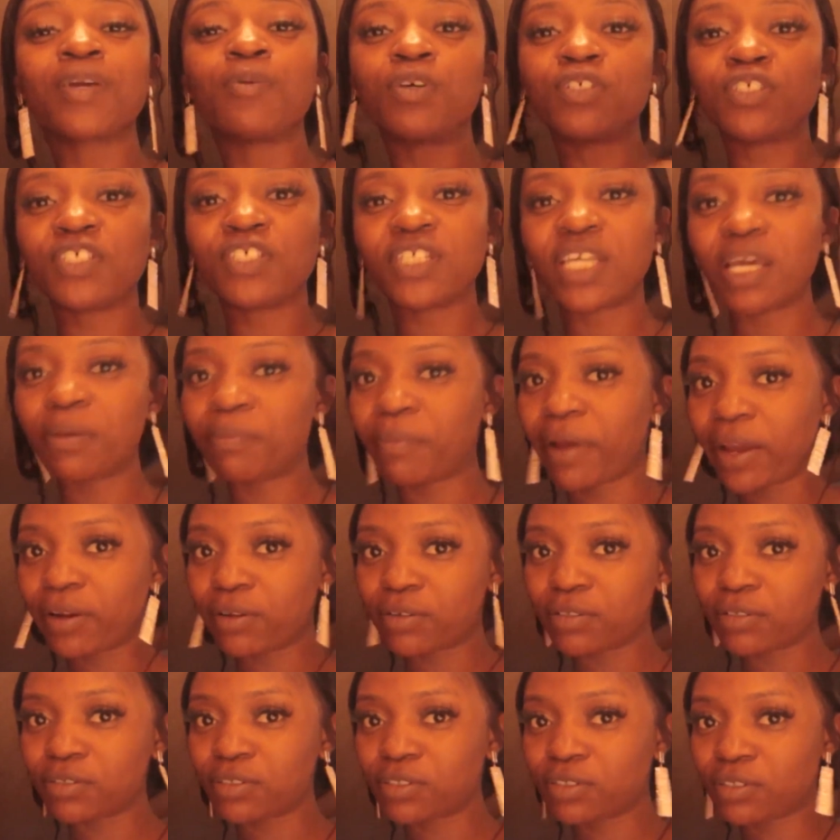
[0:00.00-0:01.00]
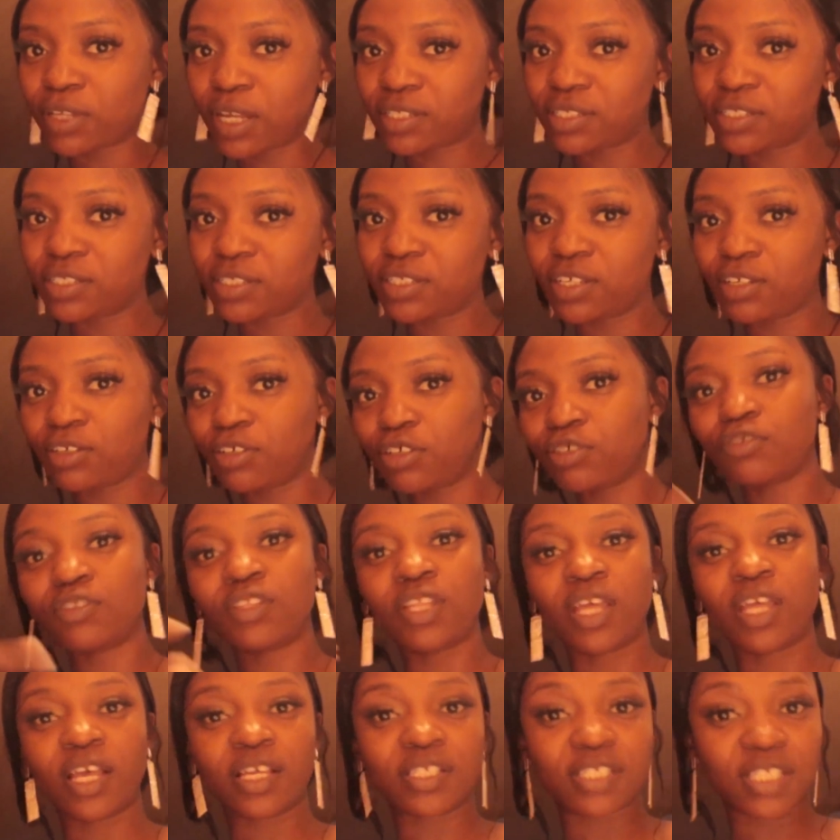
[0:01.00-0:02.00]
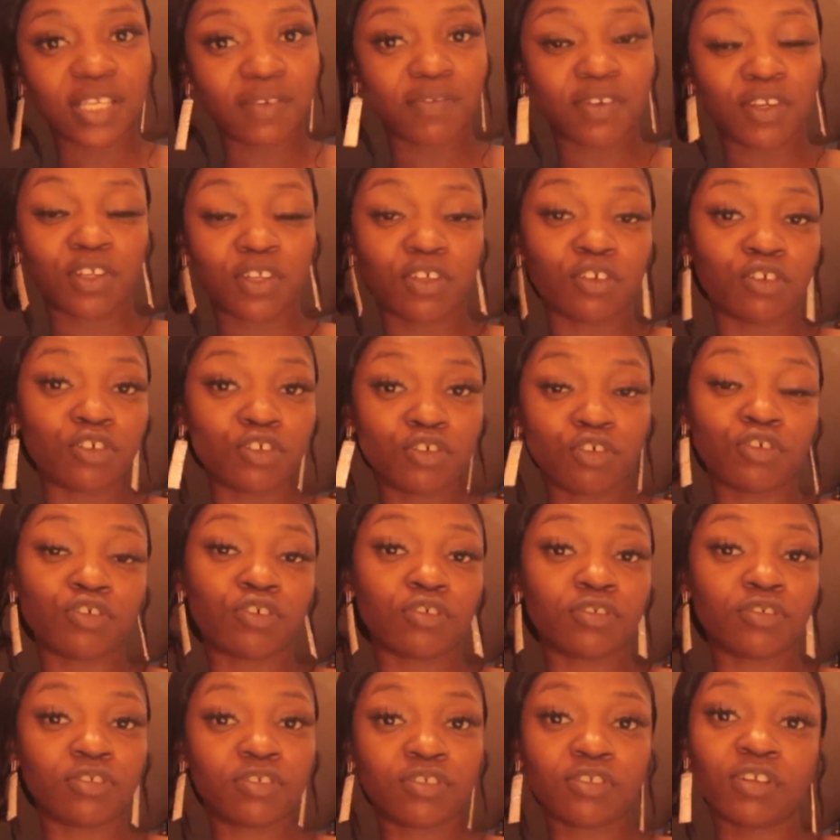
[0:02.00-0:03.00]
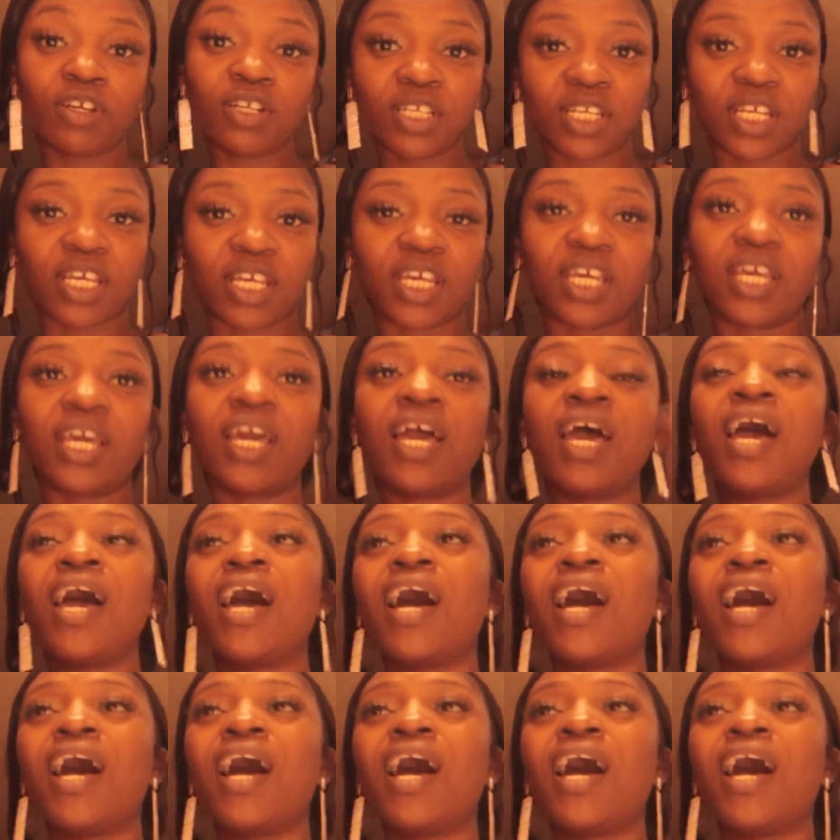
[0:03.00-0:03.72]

Once you get married on Saturday, you just do Thanksgiving in your church on Sunday.